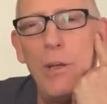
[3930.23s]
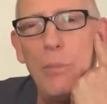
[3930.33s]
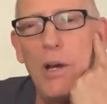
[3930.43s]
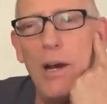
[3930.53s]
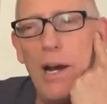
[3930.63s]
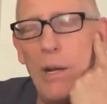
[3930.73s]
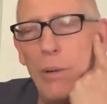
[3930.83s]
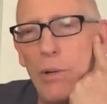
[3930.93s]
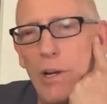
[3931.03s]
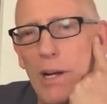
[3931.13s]
But I,
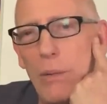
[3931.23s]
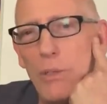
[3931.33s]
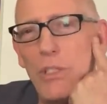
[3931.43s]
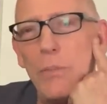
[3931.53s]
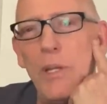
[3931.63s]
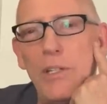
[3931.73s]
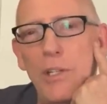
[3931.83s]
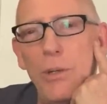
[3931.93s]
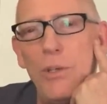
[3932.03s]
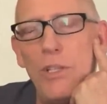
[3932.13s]
I would submit to
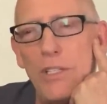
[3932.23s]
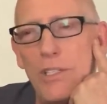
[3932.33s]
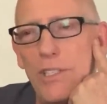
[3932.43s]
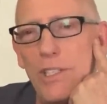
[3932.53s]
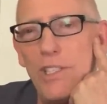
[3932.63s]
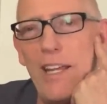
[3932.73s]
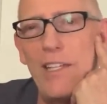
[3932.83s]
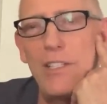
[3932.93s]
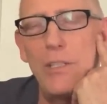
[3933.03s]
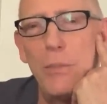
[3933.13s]
you that
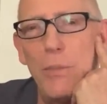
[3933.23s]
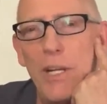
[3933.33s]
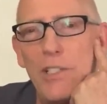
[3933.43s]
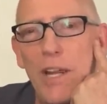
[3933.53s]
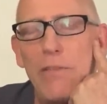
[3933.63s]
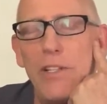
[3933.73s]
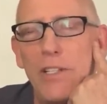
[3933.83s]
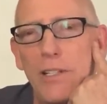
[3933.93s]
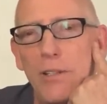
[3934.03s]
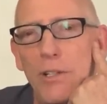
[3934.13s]
success makes
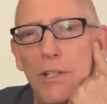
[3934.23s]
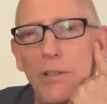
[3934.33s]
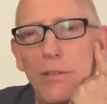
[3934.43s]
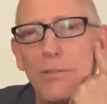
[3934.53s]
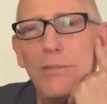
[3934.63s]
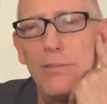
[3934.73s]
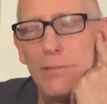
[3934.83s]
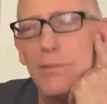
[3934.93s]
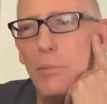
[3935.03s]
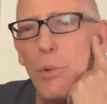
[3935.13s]
everything look
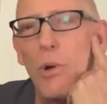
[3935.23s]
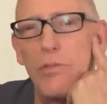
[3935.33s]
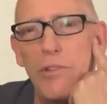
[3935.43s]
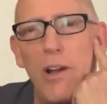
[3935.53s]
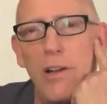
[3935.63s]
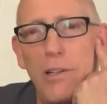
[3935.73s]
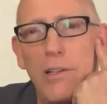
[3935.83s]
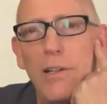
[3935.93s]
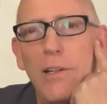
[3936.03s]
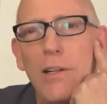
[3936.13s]
more fun,
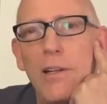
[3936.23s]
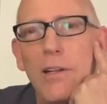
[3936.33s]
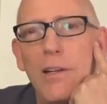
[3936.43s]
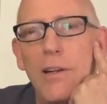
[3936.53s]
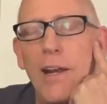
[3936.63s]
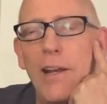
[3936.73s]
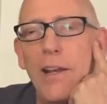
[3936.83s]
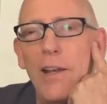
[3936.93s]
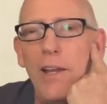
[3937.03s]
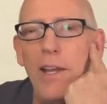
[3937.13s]
right?
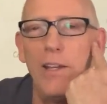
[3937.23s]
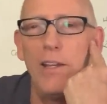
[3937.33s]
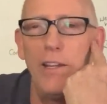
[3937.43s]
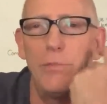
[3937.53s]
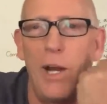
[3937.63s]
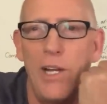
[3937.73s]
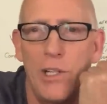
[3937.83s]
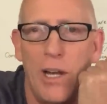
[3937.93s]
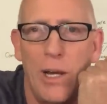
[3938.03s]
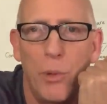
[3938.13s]
If my
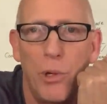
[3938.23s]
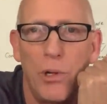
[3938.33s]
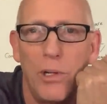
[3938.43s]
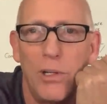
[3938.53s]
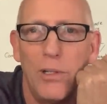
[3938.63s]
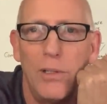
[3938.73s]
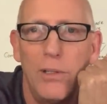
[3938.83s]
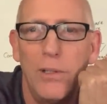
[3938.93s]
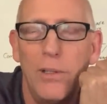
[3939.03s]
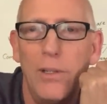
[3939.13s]
job were,
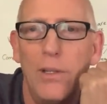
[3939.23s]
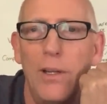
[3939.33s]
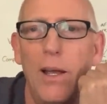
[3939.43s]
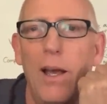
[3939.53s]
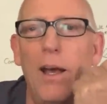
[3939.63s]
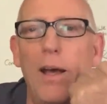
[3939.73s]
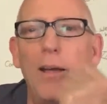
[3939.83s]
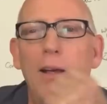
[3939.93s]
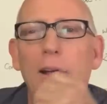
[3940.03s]
uh,